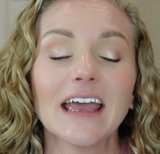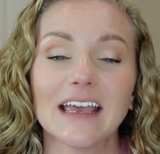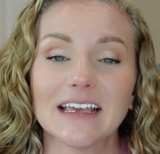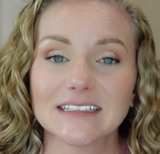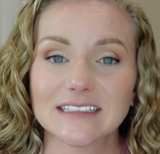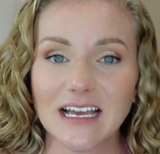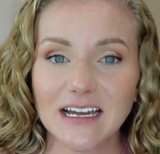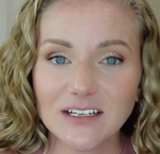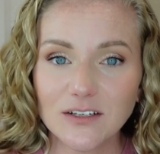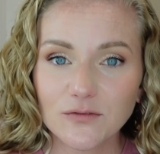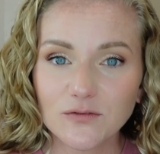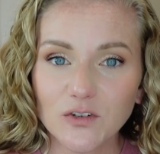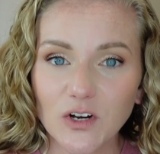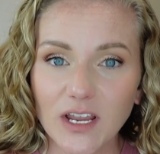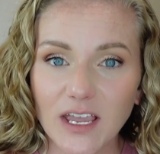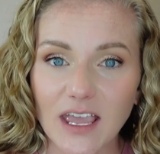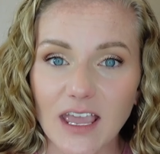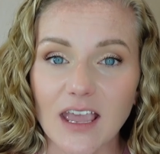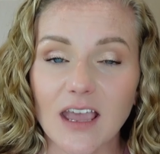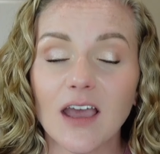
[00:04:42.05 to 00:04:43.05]
is kind of
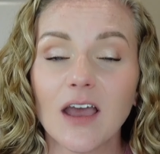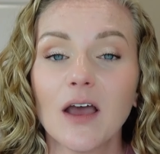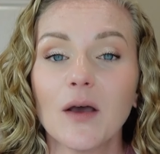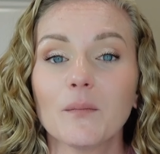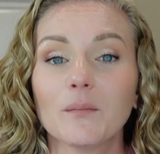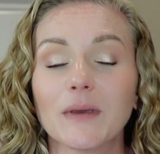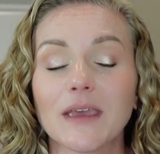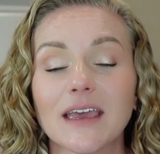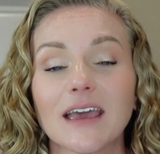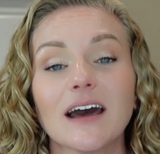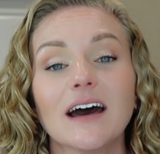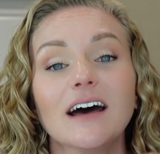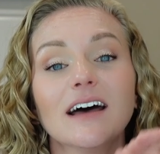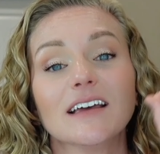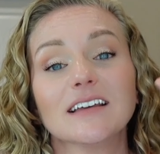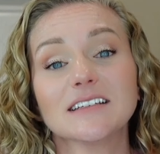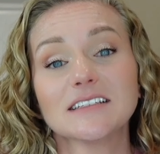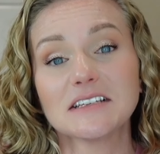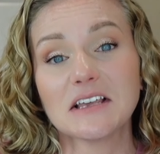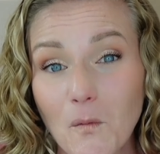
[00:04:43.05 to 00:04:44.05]
tricky
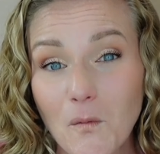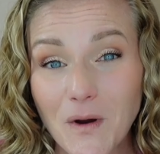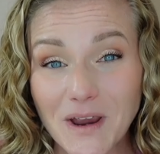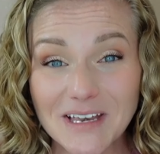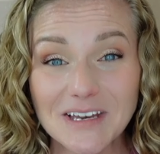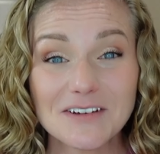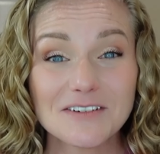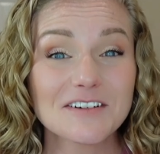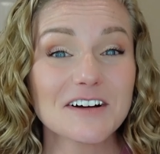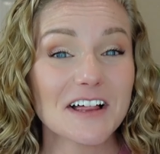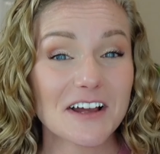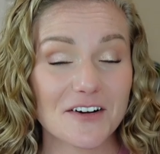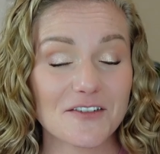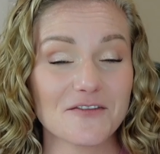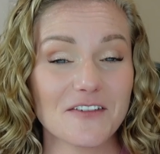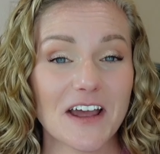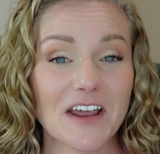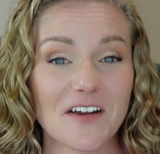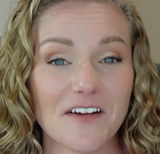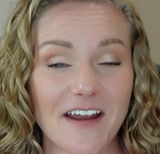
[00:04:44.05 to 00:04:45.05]
because when you
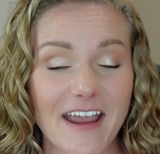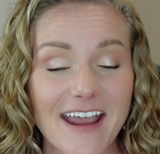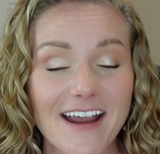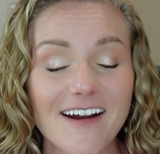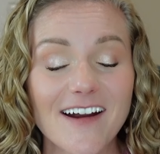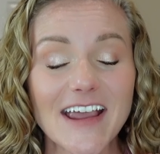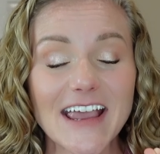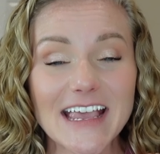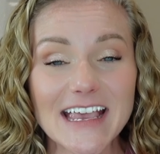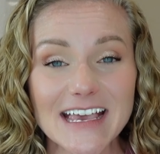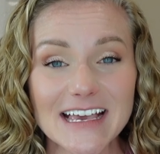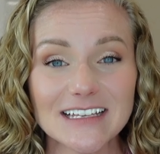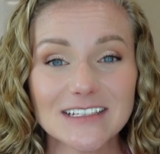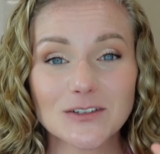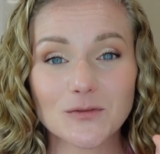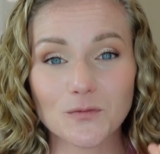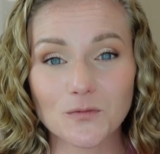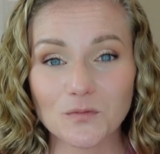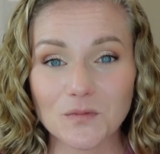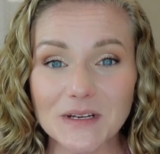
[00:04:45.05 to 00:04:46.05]
clarify your hair, it
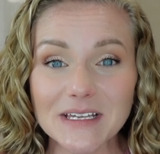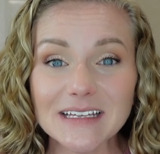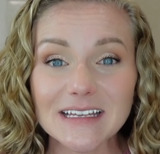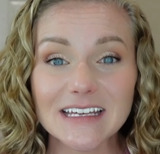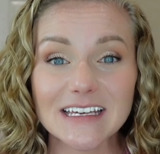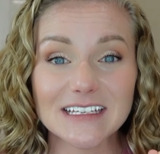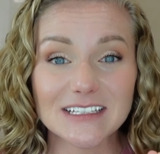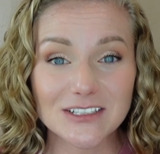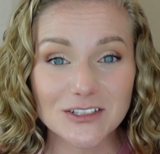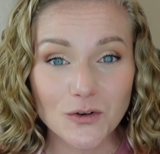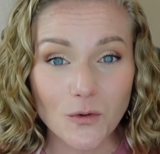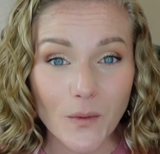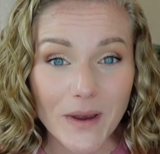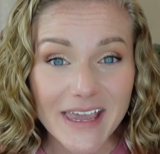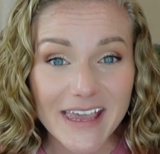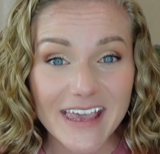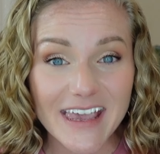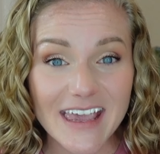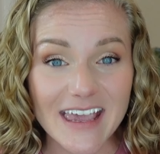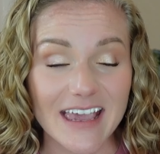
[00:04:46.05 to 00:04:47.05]
gets really
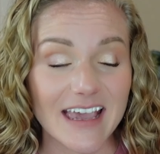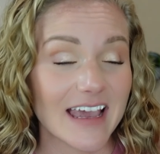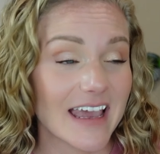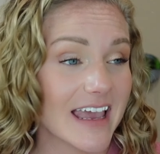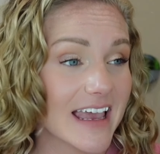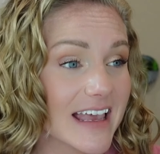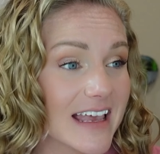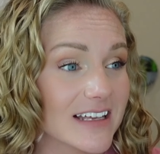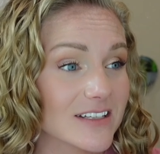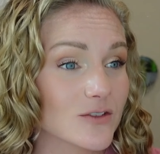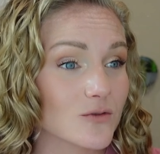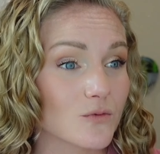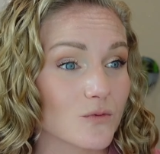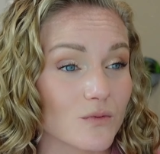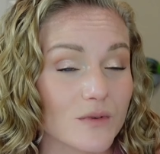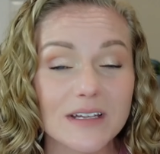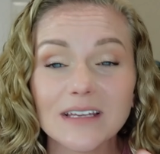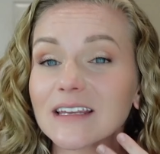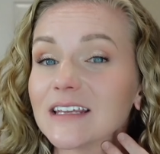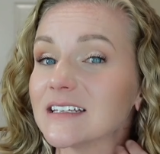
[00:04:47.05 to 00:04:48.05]
squeaky. It gets
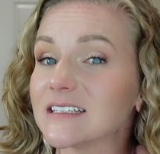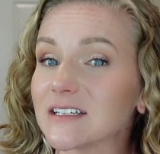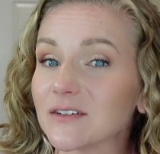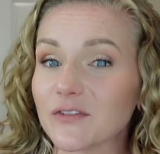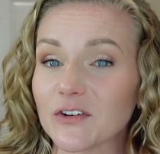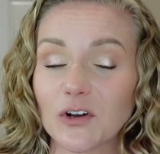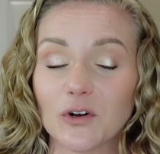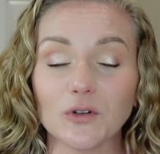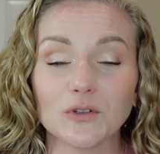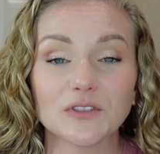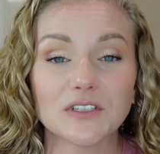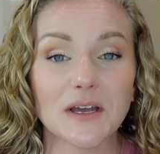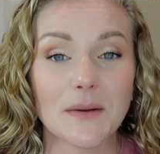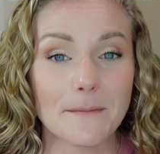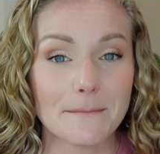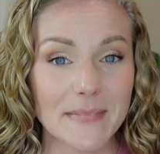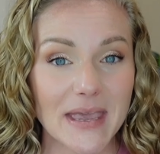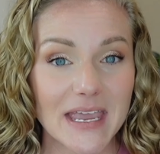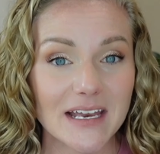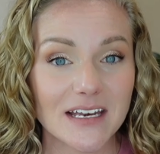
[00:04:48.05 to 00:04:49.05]
really difficult to
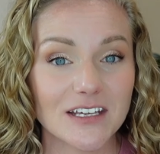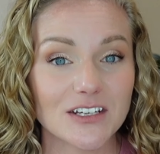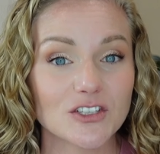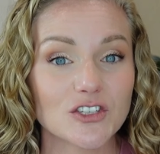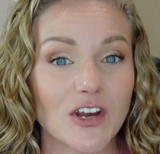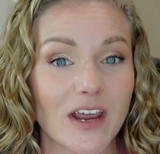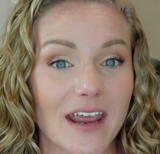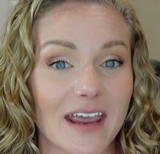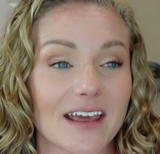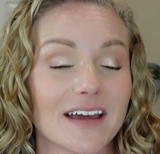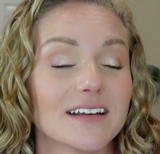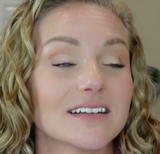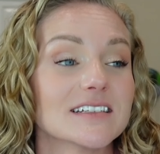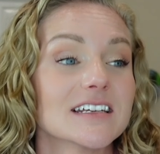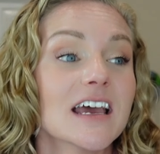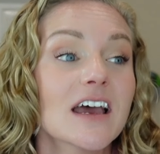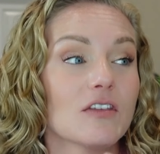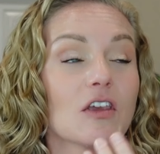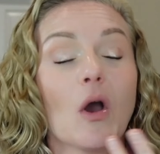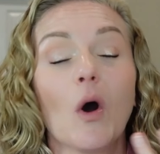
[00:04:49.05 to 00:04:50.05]
manage
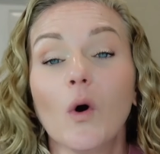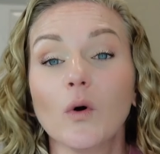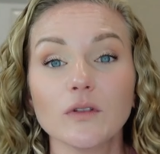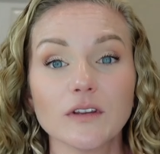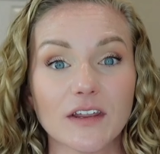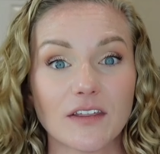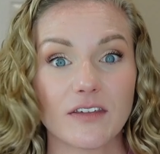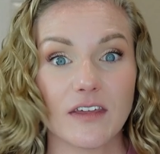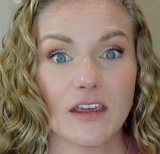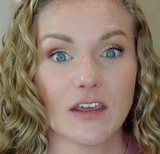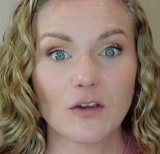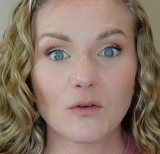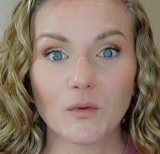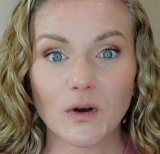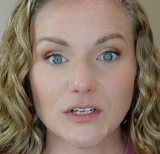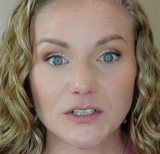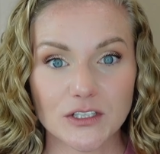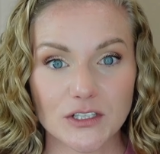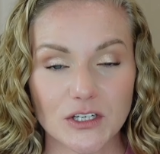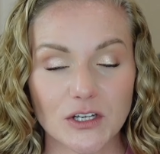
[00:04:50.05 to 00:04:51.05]
and the only thing you
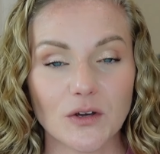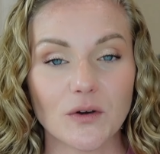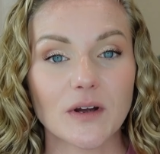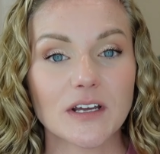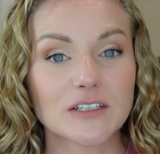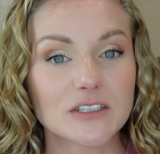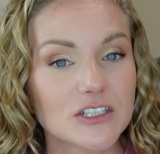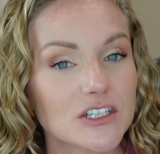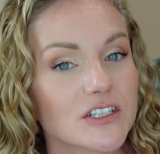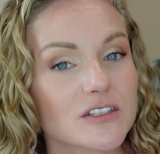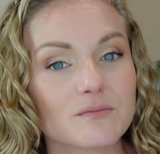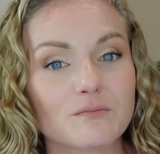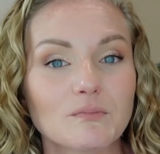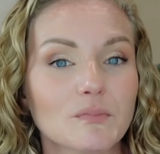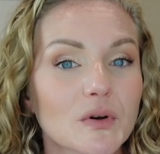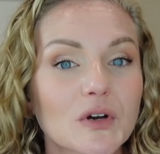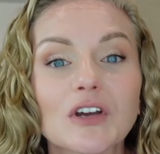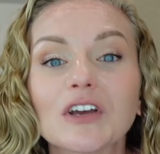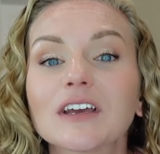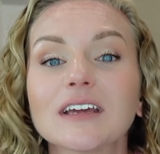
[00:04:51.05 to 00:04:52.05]
want to do is just
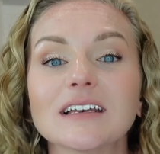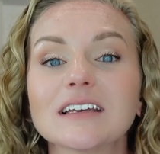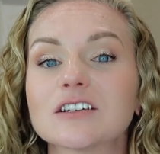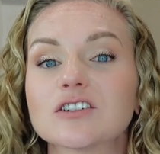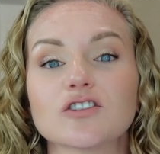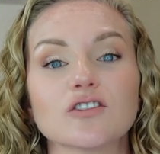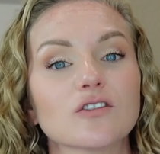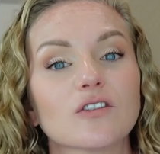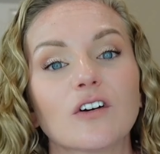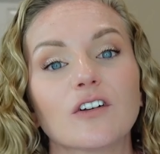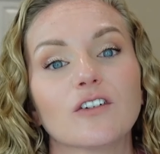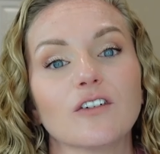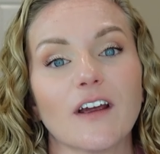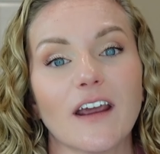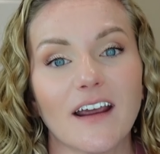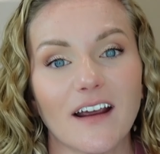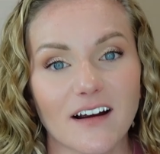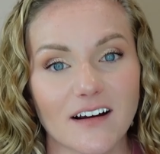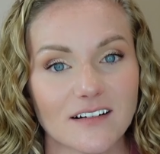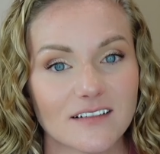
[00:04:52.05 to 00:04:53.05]
put conditioner on your
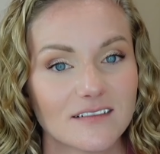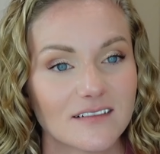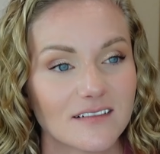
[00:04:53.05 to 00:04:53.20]
hair